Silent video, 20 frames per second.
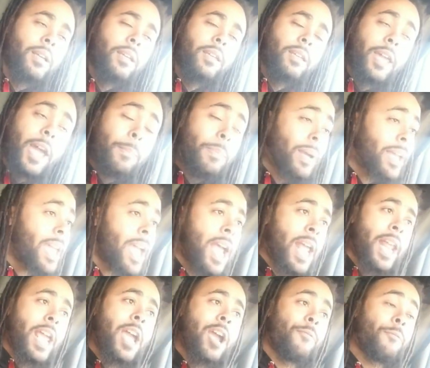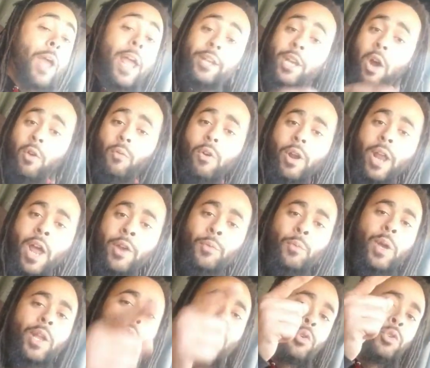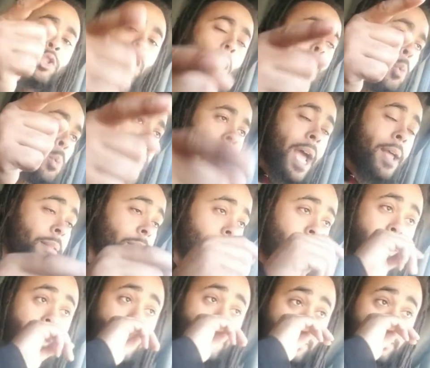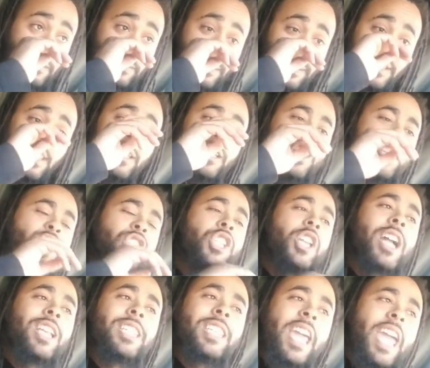Keep a can of air and don't roll down the window. Do not, look, shut your